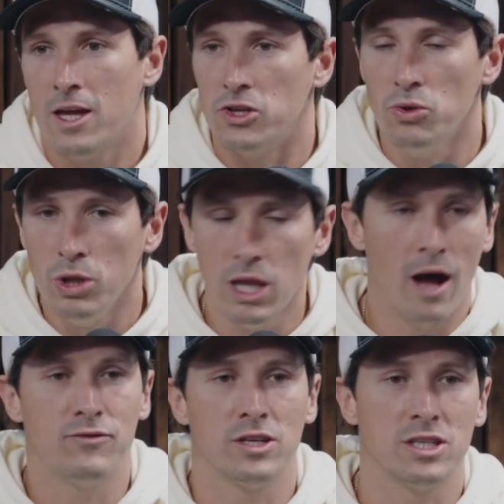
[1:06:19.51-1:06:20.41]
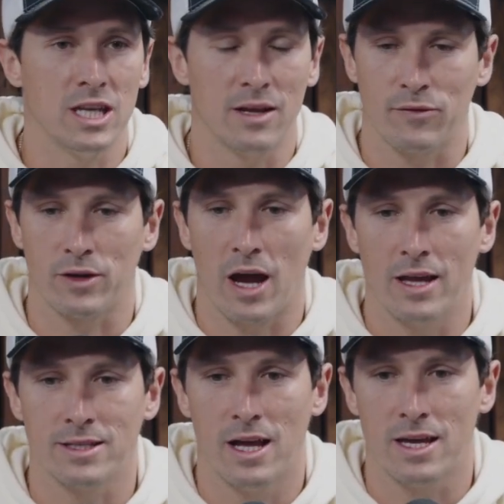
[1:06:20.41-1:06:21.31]
You love to see it for
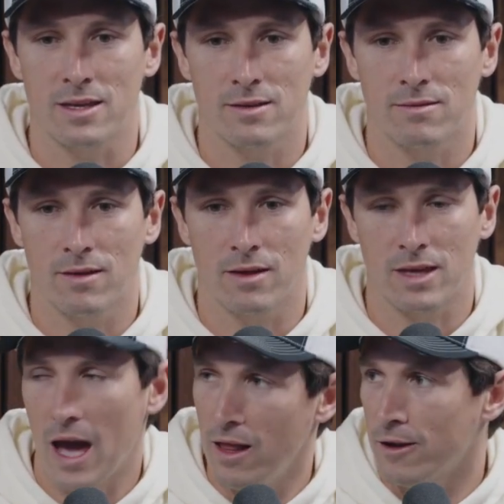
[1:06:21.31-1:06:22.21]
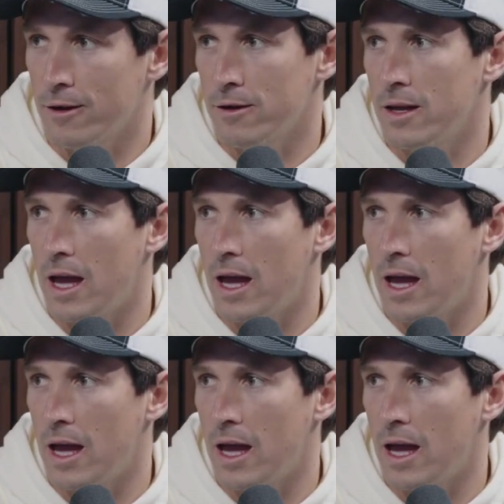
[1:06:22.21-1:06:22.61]
guys like Keller,